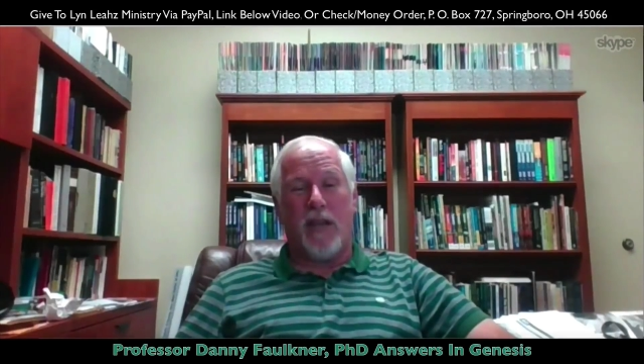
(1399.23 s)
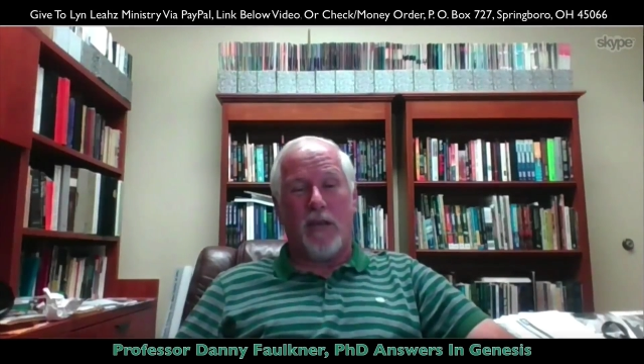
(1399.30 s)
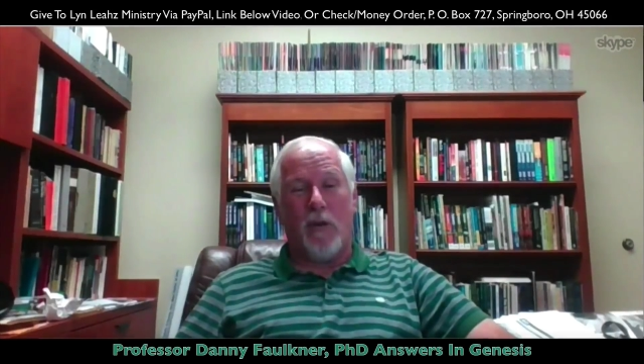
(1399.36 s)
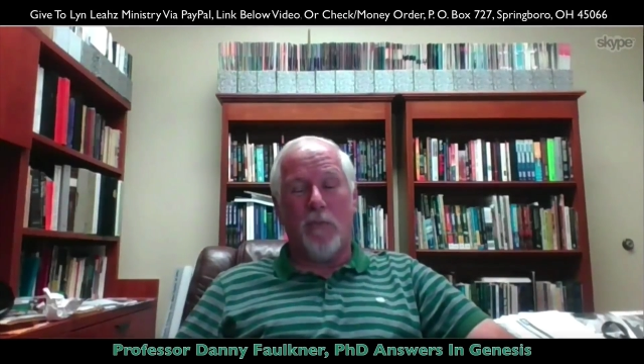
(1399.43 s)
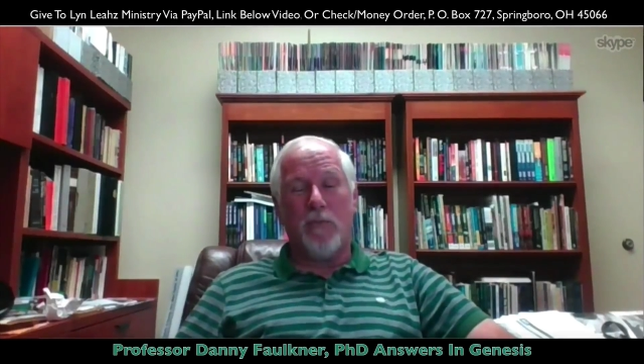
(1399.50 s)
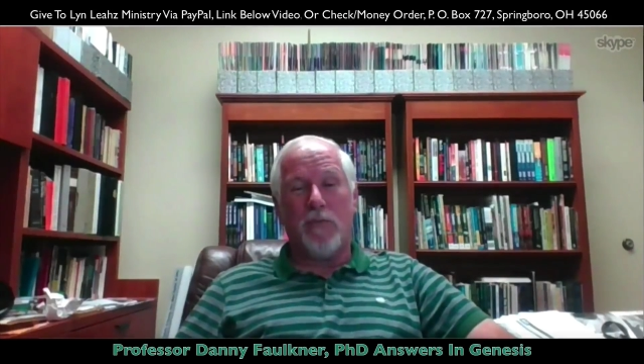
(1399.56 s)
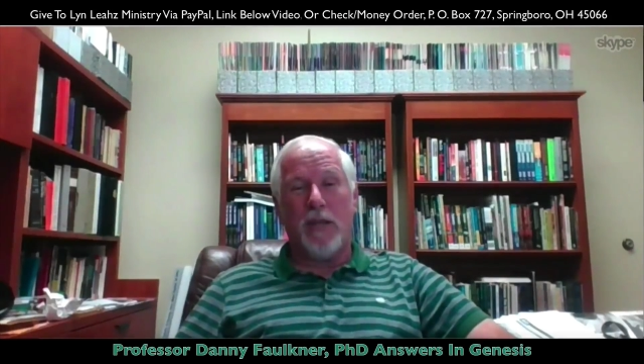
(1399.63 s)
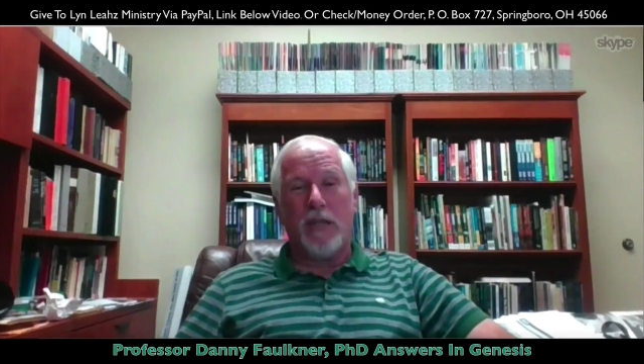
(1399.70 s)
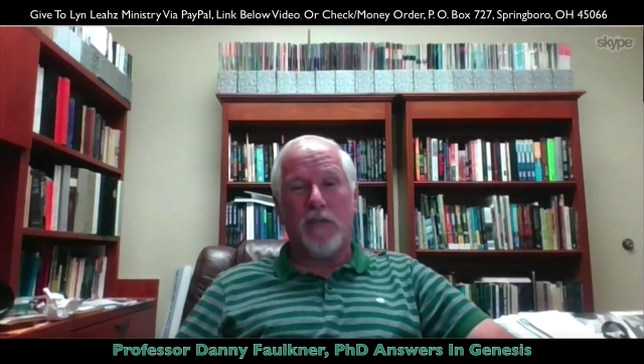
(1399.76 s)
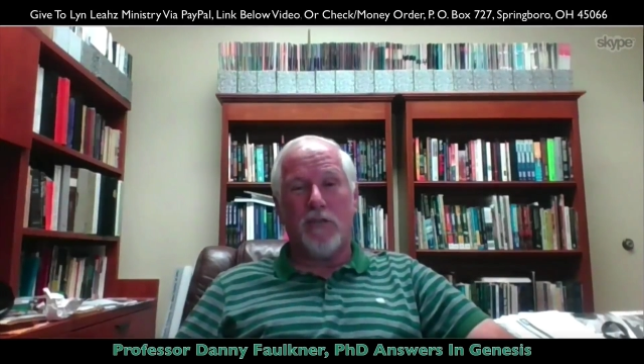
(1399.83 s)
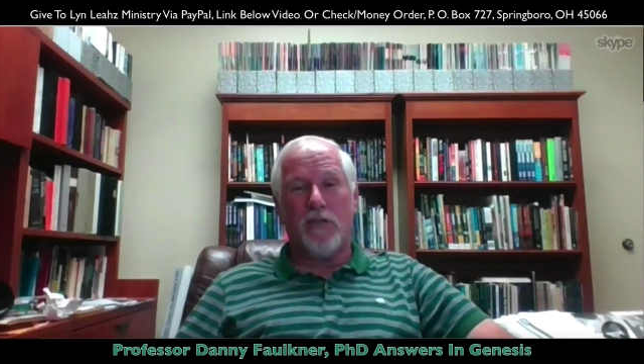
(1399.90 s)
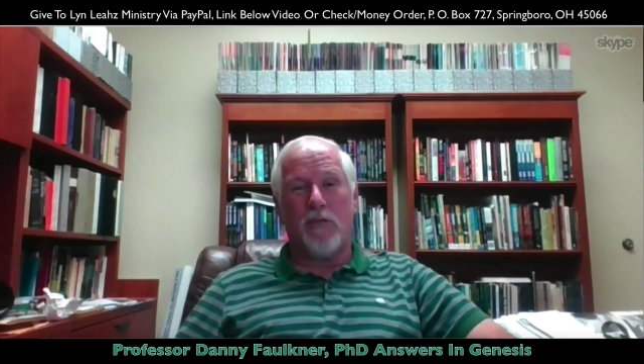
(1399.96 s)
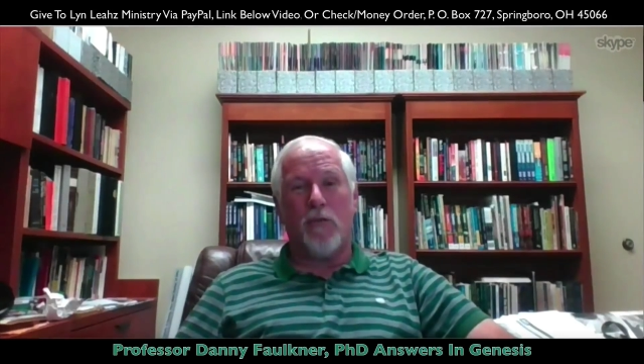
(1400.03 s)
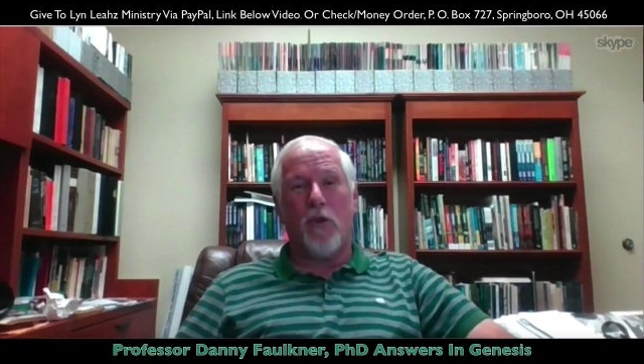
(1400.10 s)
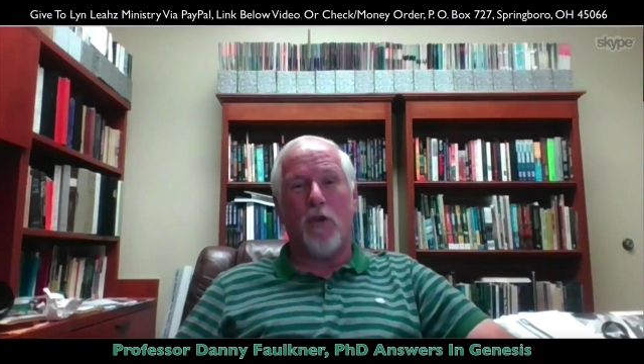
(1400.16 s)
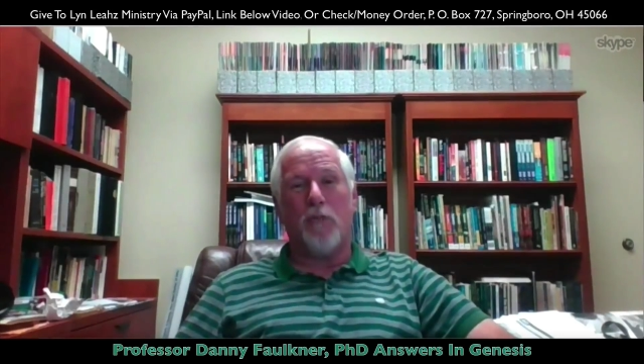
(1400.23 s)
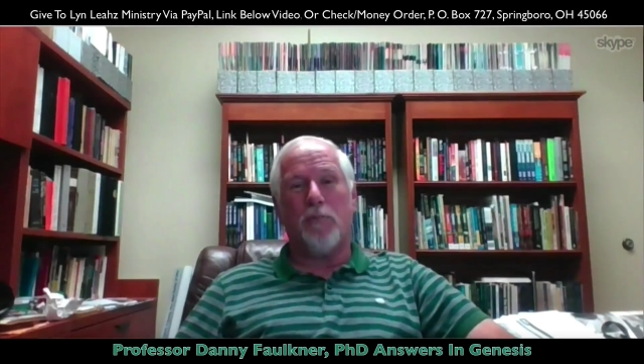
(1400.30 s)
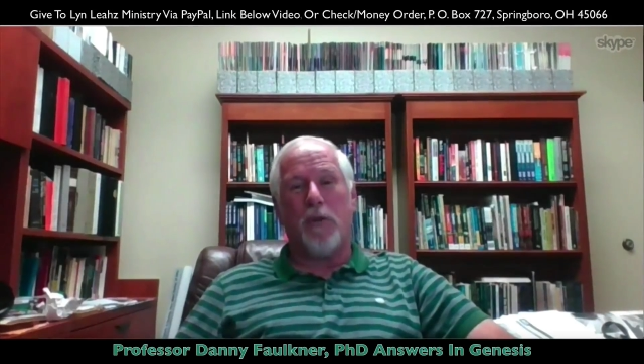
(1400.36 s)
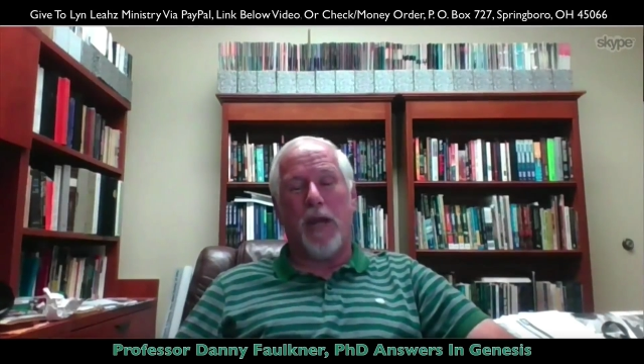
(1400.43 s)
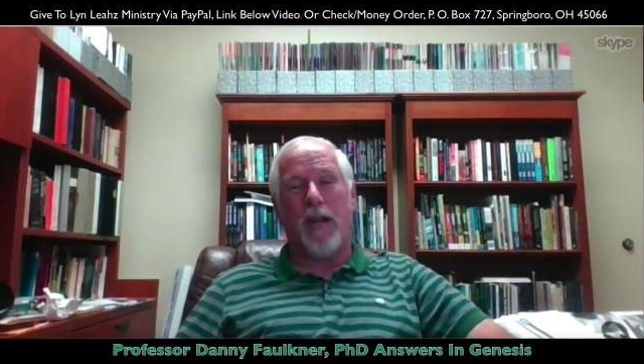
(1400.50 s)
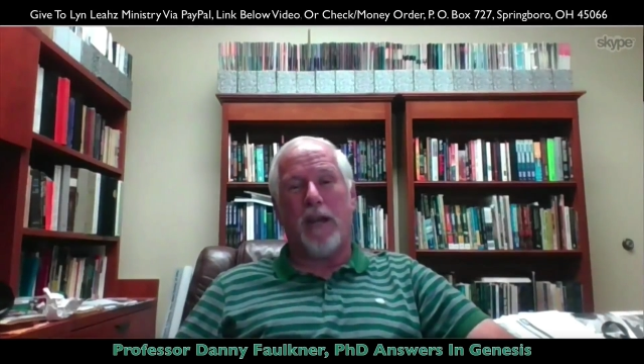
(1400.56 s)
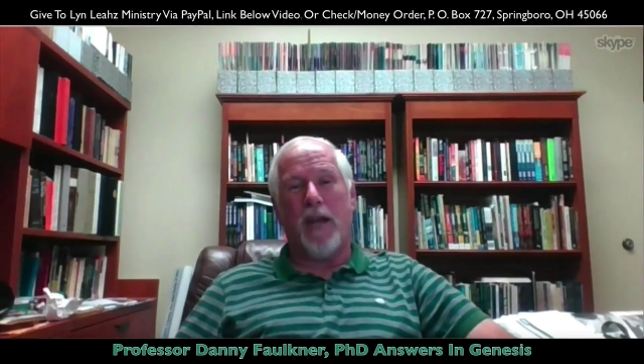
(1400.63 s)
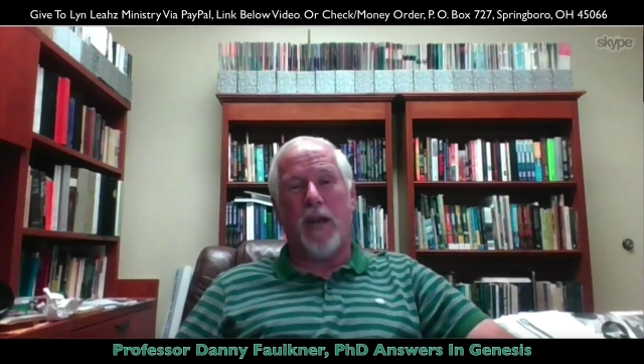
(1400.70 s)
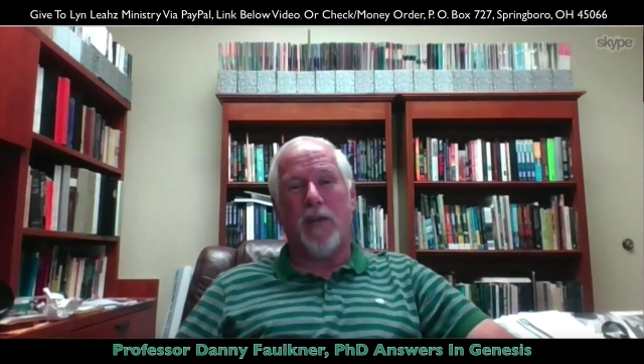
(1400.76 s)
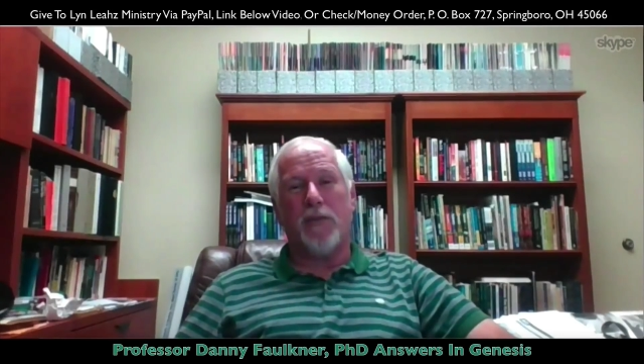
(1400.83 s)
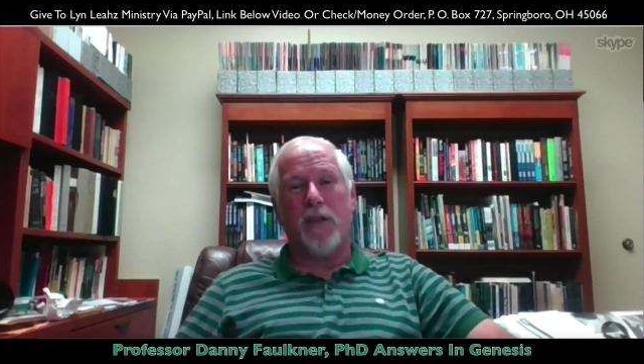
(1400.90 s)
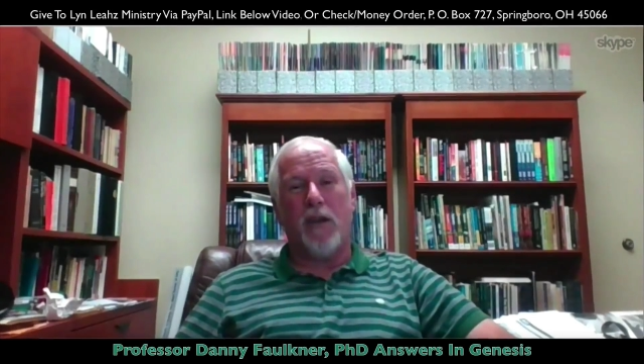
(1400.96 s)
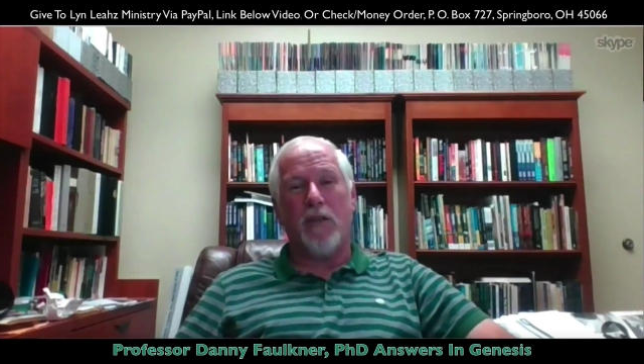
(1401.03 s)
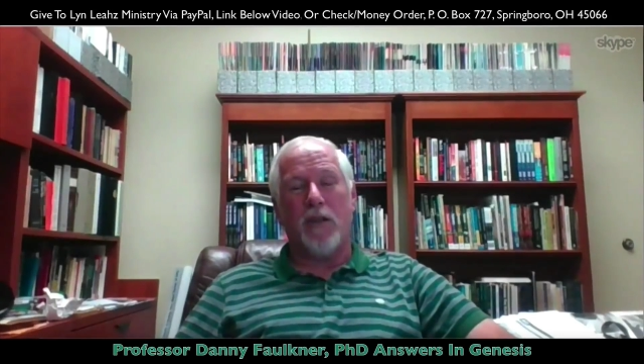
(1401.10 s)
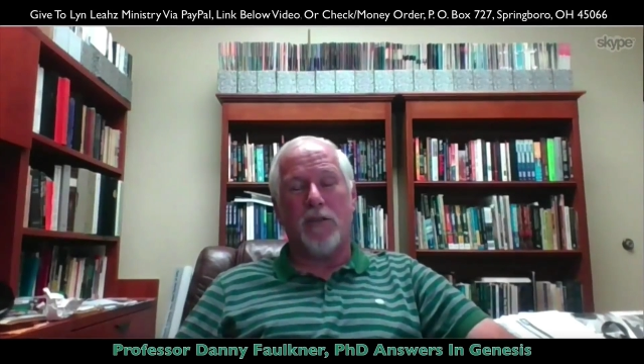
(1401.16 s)
I don't think there's a rogue planet
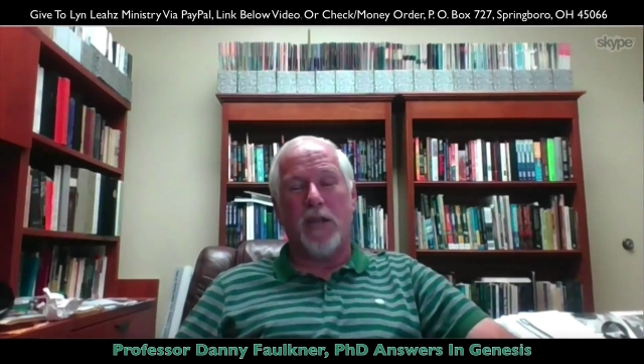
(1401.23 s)
out there.